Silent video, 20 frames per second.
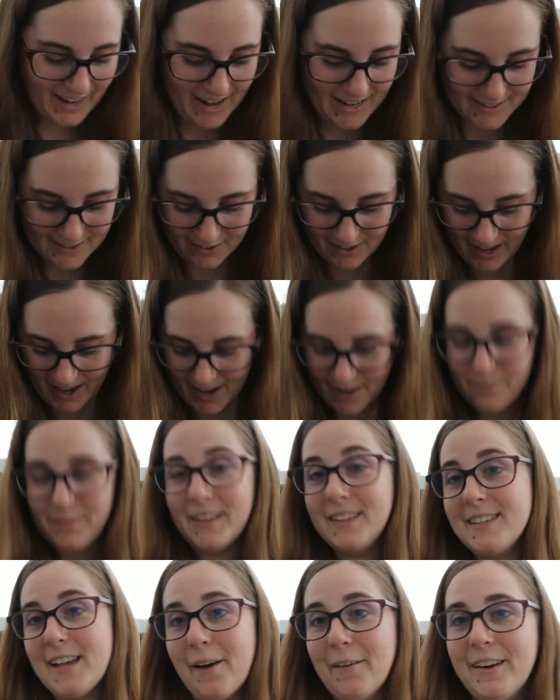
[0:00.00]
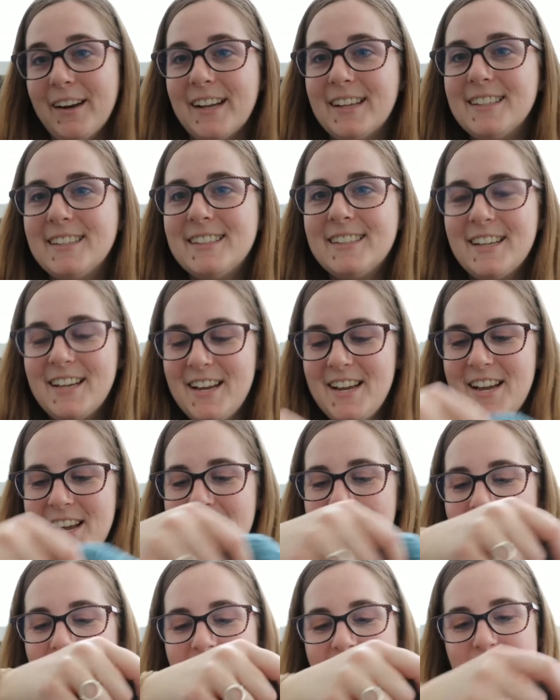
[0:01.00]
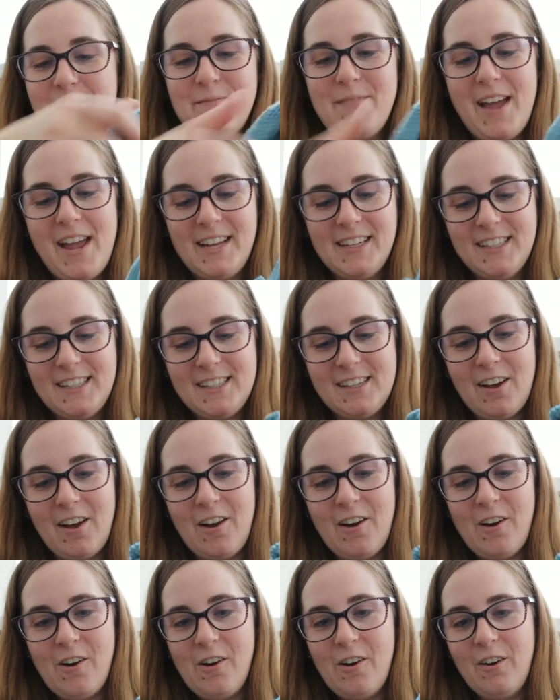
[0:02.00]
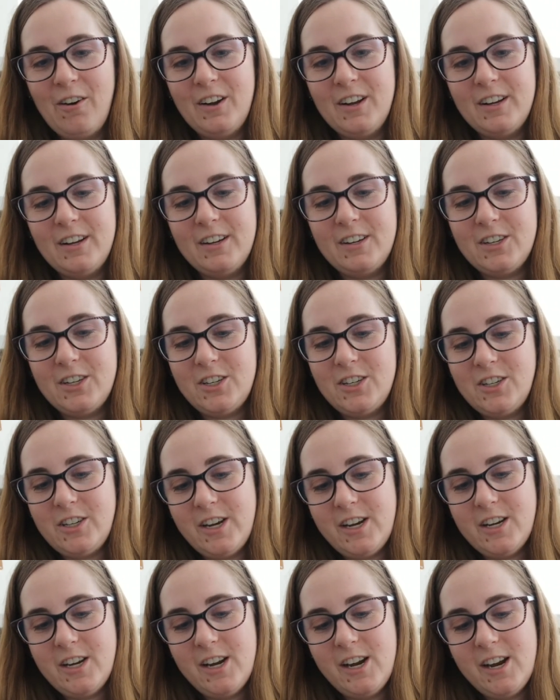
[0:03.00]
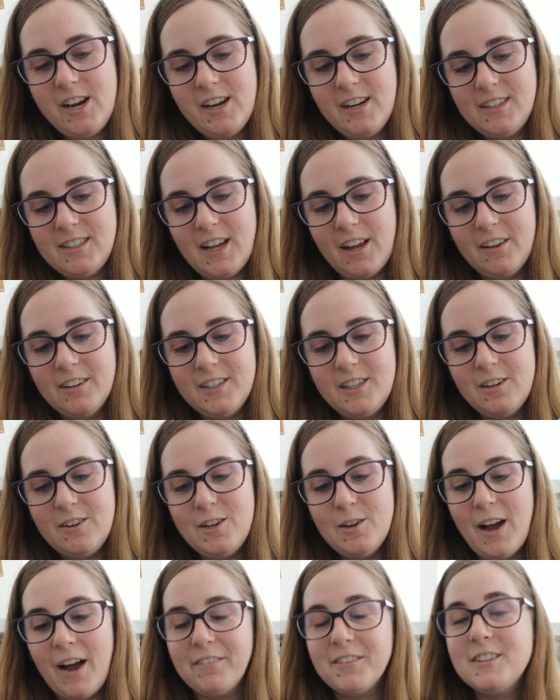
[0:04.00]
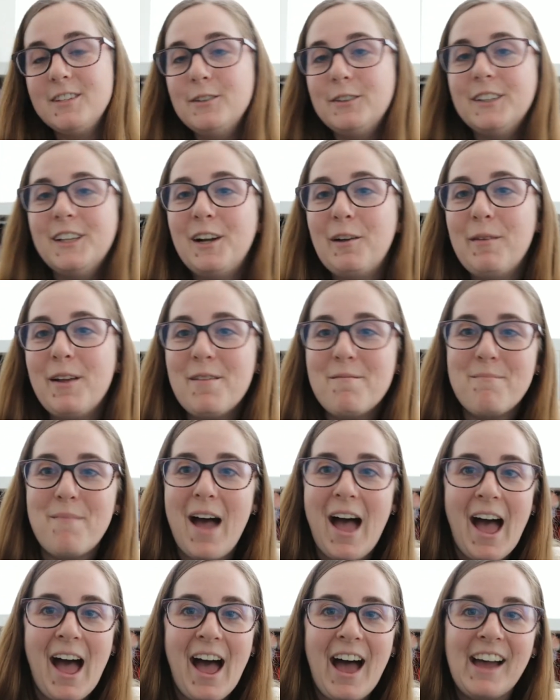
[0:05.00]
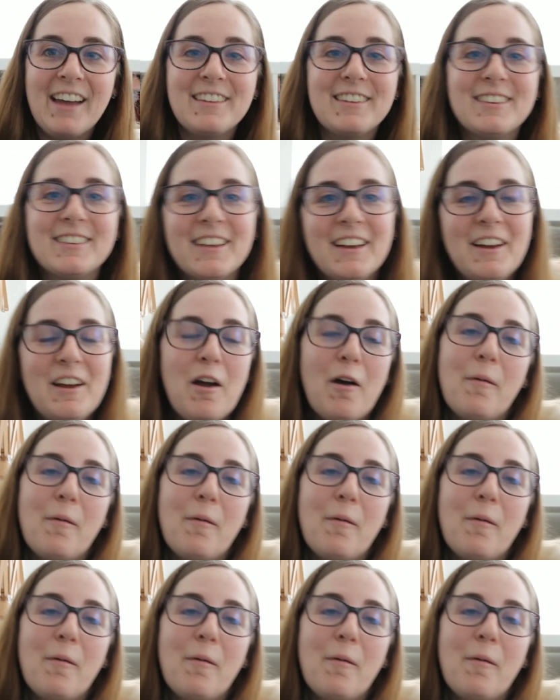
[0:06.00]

it's okay, that's how it is. Um, and so she tells you you have to do a little bit of math,